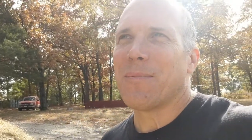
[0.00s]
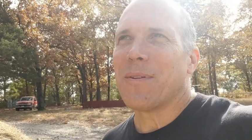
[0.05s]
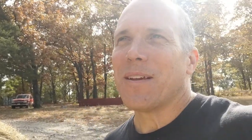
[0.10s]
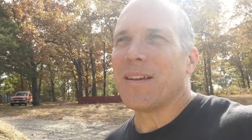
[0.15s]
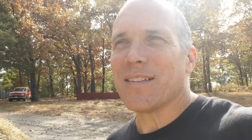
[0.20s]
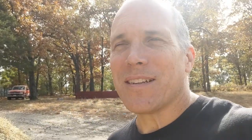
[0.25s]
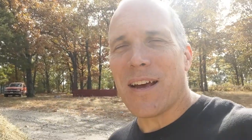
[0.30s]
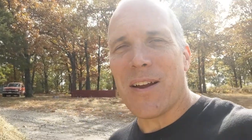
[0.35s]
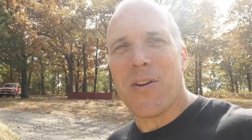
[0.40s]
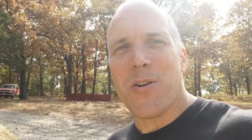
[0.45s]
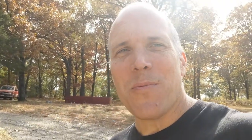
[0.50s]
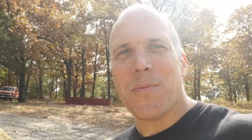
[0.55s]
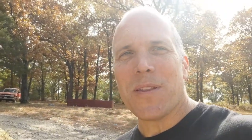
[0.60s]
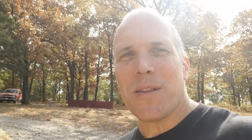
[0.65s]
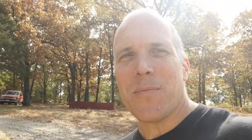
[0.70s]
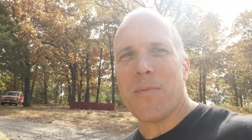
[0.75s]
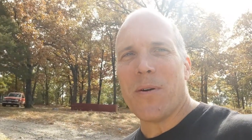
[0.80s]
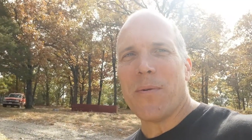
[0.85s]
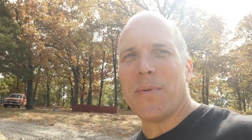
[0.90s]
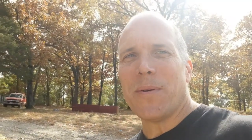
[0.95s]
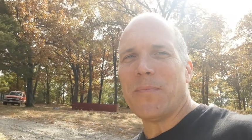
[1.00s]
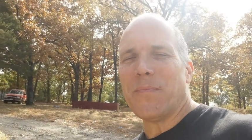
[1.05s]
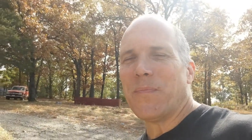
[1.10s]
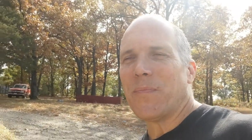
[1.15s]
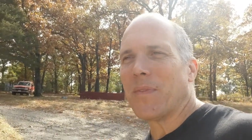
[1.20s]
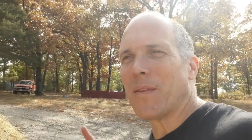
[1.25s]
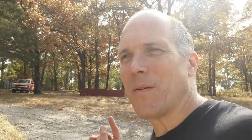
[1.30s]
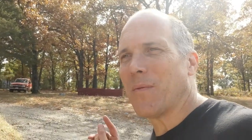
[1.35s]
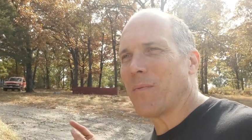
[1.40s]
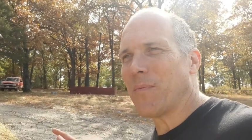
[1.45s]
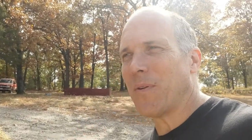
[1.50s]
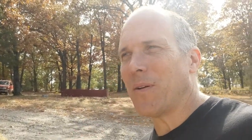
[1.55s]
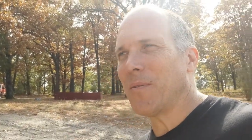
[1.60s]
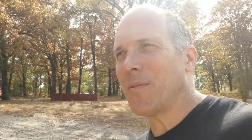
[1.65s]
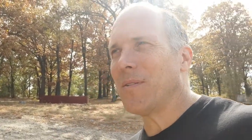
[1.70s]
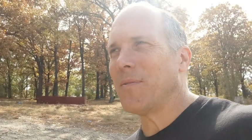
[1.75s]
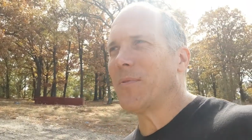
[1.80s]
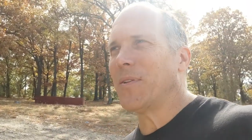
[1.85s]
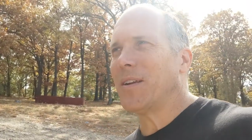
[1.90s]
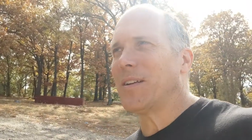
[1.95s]
He's not home at the moment, but
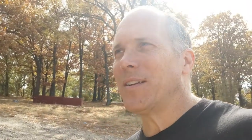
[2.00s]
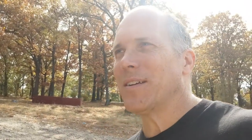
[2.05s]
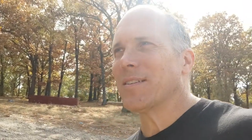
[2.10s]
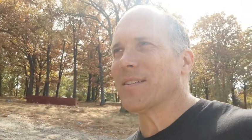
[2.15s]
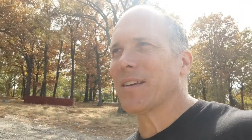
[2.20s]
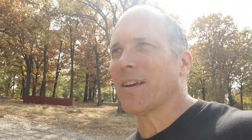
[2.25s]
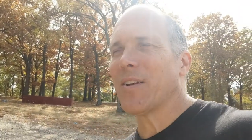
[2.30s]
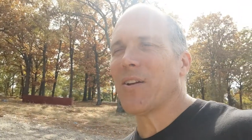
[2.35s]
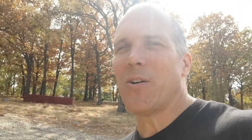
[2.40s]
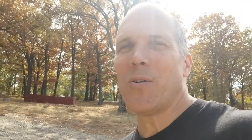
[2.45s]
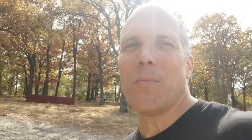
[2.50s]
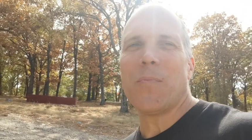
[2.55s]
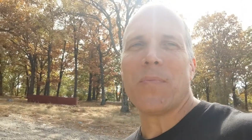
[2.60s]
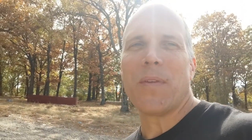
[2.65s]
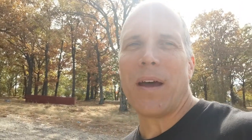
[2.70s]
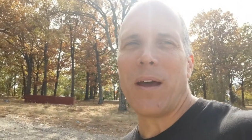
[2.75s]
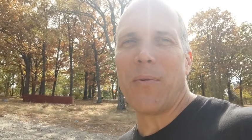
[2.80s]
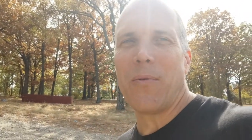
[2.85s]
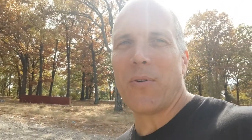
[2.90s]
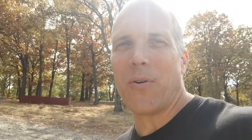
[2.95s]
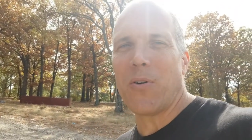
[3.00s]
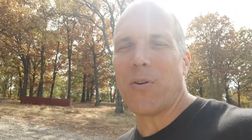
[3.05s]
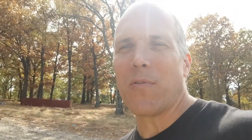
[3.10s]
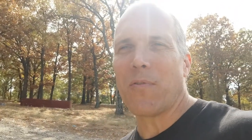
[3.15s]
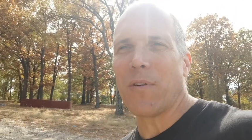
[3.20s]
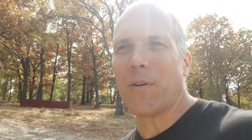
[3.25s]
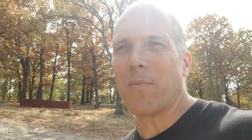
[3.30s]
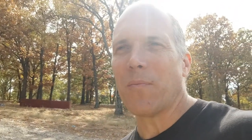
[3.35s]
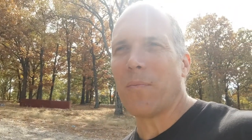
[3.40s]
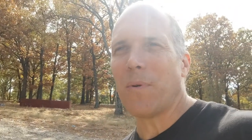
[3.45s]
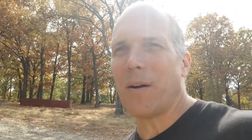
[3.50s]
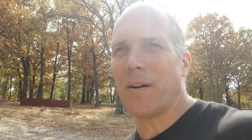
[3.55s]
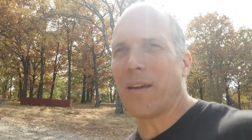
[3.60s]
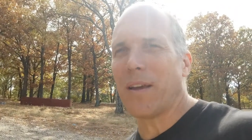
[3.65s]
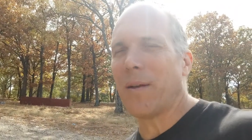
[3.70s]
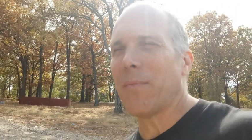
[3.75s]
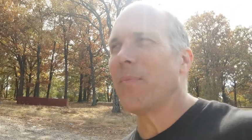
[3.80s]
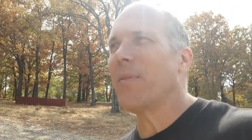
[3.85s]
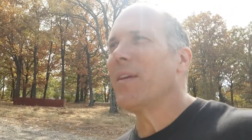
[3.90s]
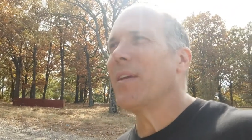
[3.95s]
when he does get home, I will go over and bug
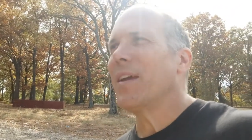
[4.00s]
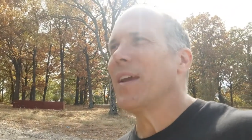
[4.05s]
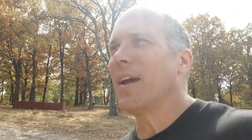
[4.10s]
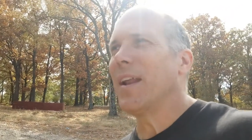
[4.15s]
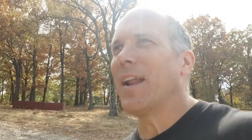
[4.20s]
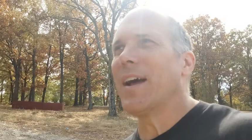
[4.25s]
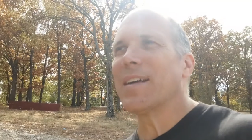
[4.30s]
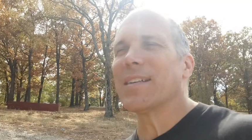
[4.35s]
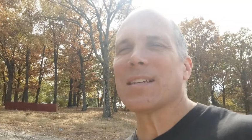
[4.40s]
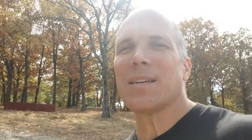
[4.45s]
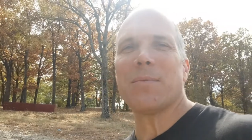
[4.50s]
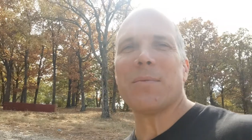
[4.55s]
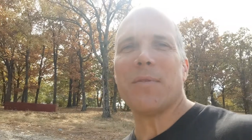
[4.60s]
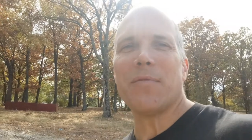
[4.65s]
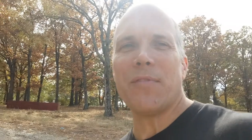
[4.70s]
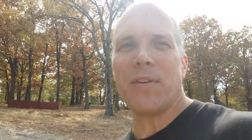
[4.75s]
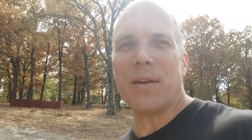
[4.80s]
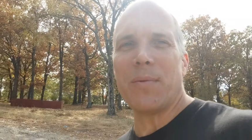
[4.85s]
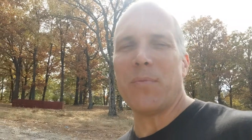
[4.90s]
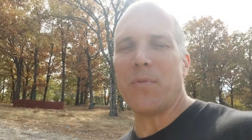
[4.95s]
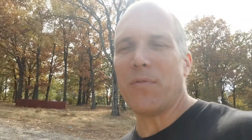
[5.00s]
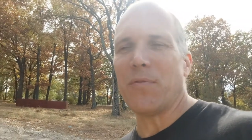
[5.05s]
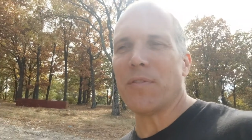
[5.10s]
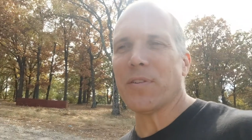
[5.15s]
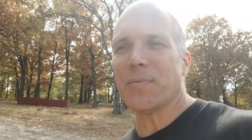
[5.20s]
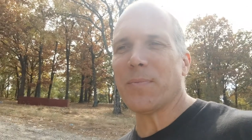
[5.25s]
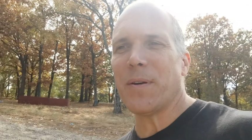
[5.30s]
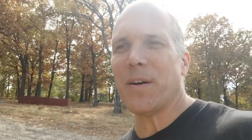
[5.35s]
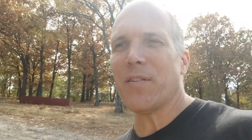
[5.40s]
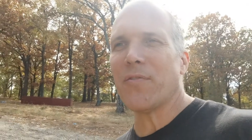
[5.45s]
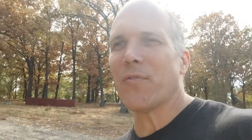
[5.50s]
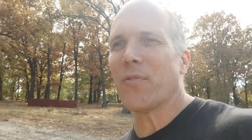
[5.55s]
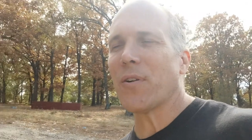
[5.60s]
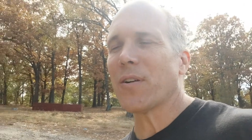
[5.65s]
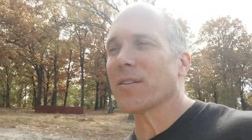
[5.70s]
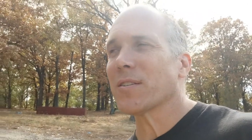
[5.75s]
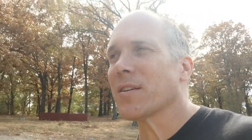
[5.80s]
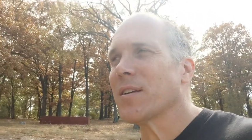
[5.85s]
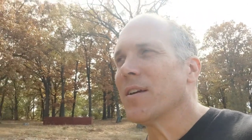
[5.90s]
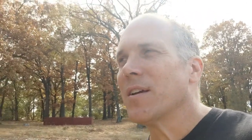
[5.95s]
him and ask him if he can move this bale for
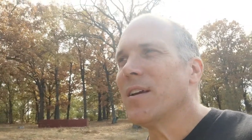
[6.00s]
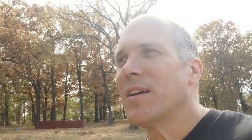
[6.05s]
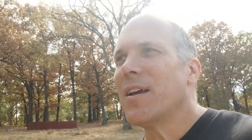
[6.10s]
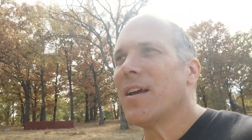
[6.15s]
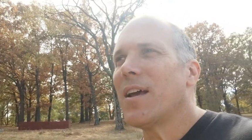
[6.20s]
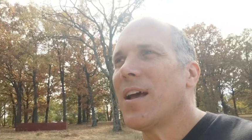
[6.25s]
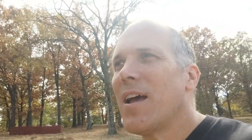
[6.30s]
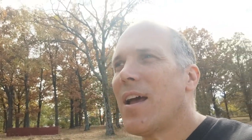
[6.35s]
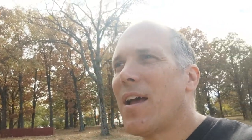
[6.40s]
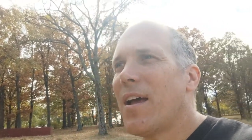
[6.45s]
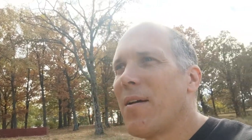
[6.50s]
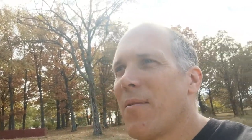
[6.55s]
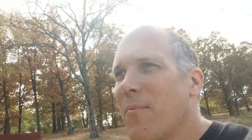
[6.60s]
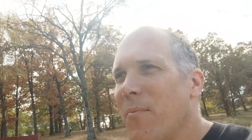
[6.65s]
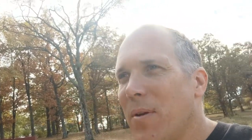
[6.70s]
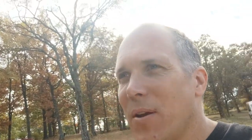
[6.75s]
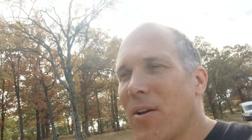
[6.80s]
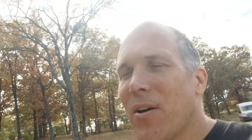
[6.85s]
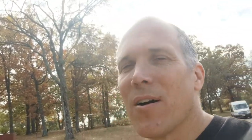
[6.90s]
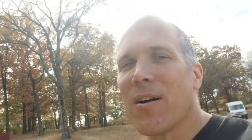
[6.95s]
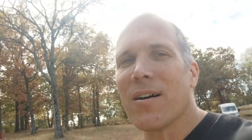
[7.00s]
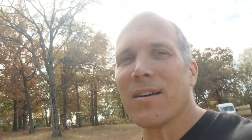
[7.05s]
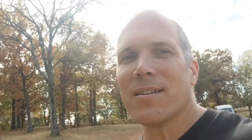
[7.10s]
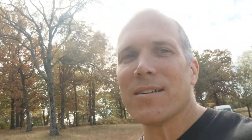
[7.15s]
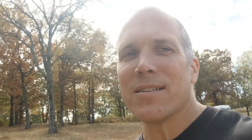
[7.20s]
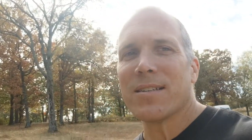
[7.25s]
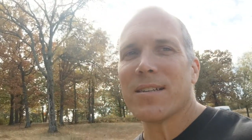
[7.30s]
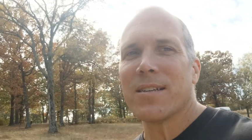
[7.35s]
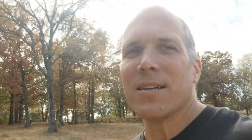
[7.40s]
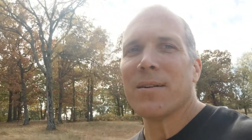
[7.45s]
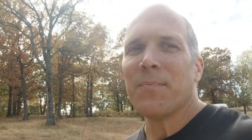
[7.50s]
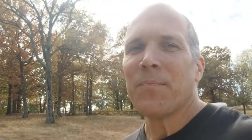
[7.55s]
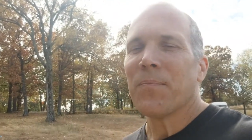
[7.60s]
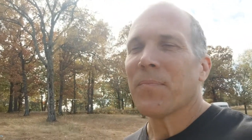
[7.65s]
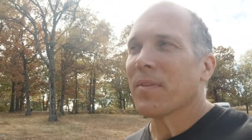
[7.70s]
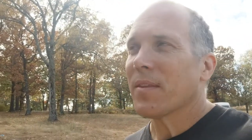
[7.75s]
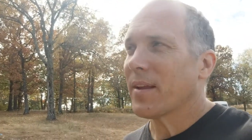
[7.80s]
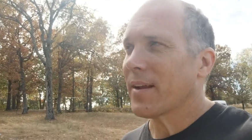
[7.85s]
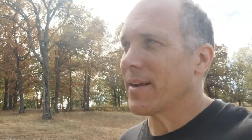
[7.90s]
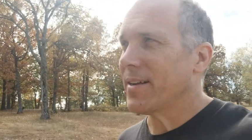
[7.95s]
us. Because
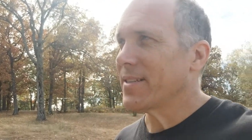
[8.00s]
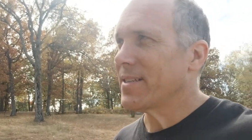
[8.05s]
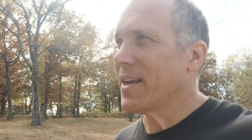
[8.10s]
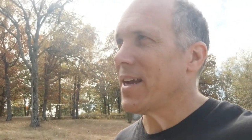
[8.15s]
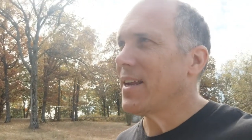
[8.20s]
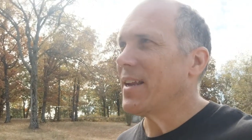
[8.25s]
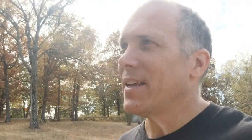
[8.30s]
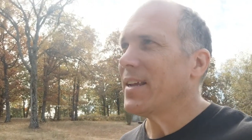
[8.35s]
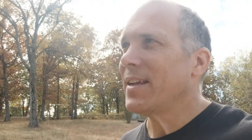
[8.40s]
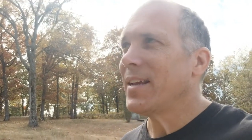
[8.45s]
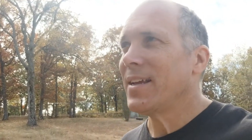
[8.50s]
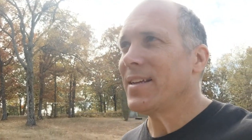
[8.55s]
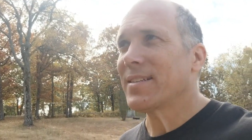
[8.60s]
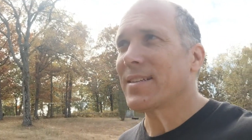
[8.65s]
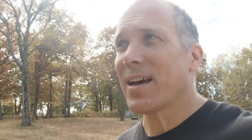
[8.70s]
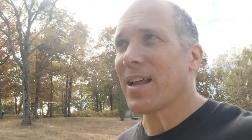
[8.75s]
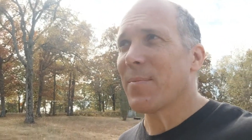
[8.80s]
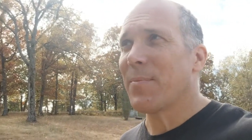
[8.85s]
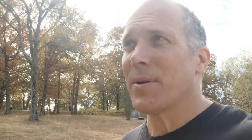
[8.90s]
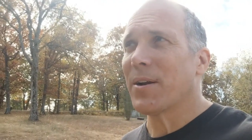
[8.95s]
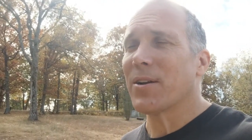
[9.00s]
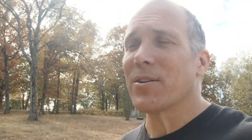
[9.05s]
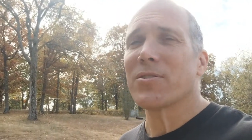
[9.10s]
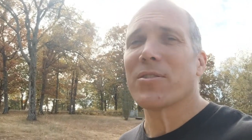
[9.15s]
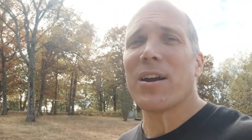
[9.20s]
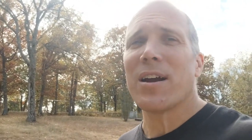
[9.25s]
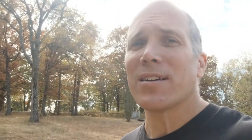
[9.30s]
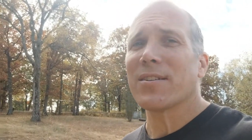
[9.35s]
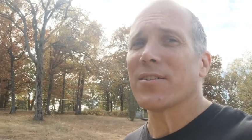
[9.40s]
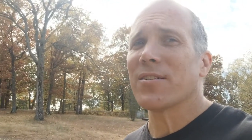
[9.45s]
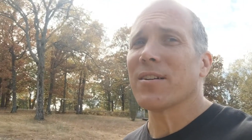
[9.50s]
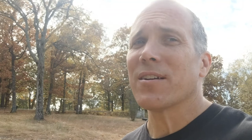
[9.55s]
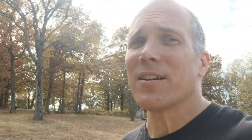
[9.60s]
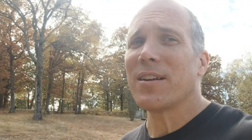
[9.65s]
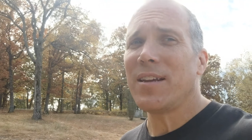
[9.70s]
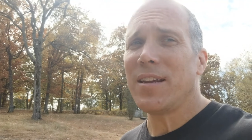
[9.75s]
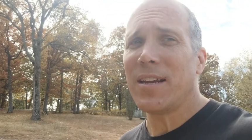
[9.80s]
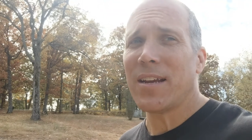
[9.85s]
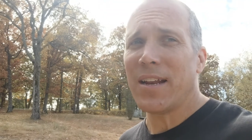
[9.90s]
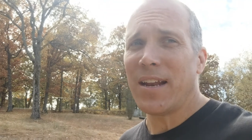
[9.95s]
like I said, he's got a bigger tractor.
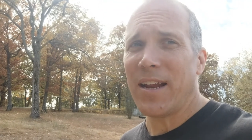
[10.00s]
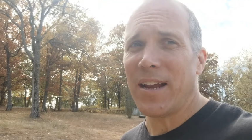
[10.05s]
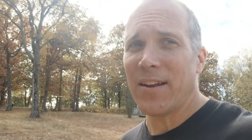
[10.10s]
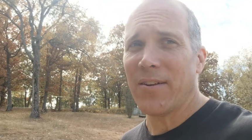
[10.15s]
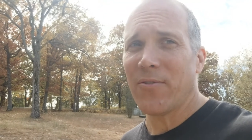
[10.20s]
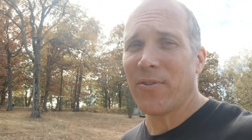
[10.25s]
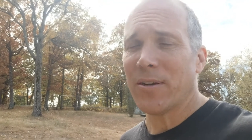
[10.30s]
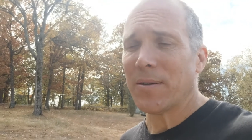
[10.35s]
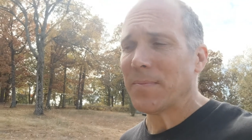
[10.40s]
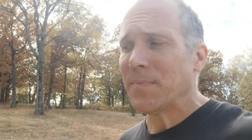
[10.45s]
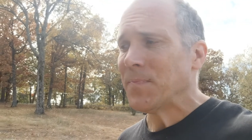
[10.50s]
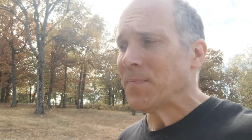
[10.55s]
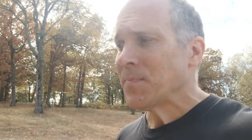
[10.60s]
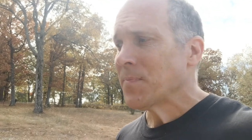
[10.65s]
He can handle it.